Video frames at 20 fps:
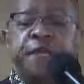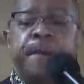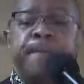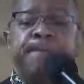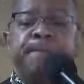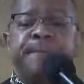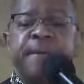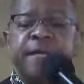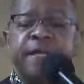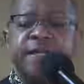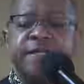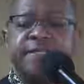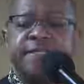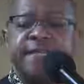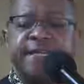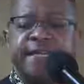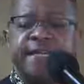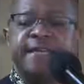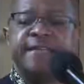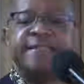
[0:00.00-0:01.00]
the
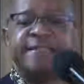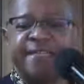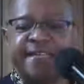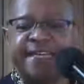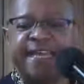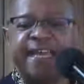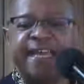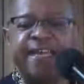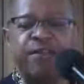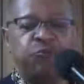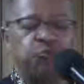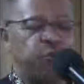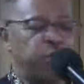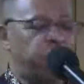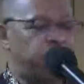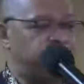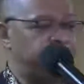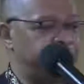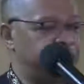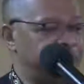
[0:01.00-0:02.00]
ability to gain
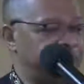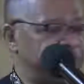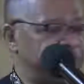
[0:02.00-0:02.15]
wealth.